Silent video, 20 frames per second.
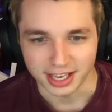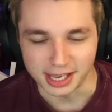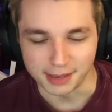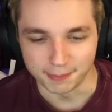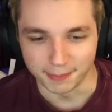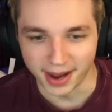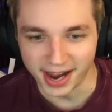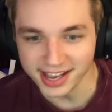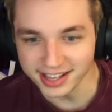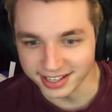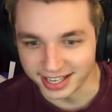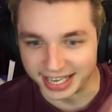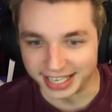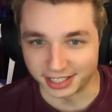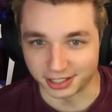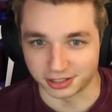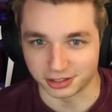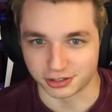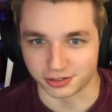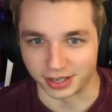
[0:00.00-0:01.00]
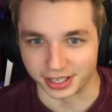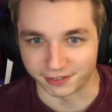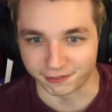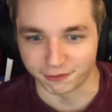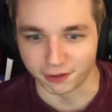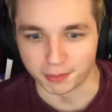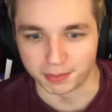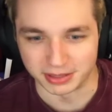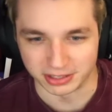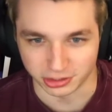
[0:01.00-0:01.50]
It might like like
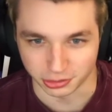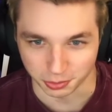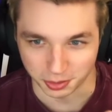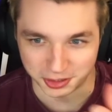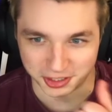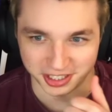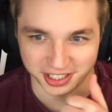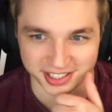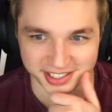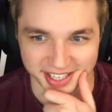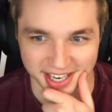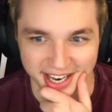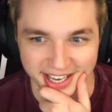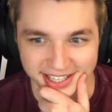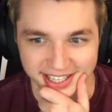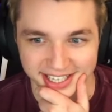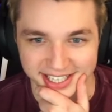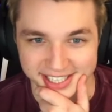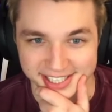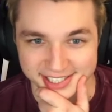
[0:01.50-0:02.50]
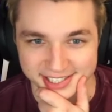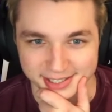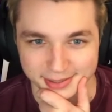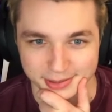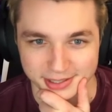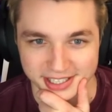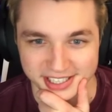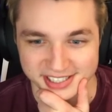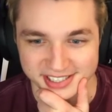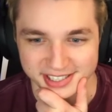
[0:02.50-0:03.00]
flip a switch in his head that he's he
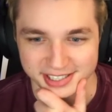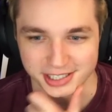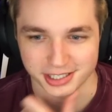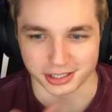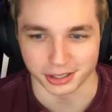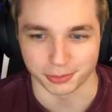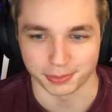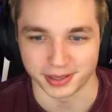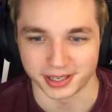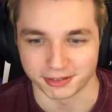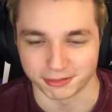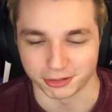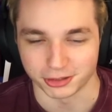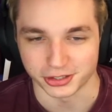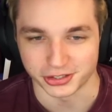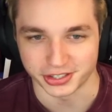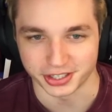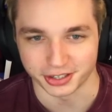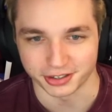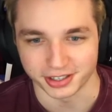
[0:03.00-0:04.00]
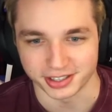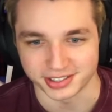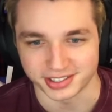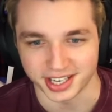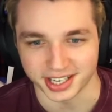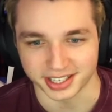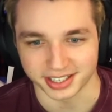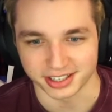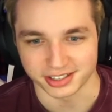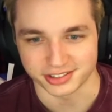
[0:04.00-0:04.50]
needs to start being real serious, taking this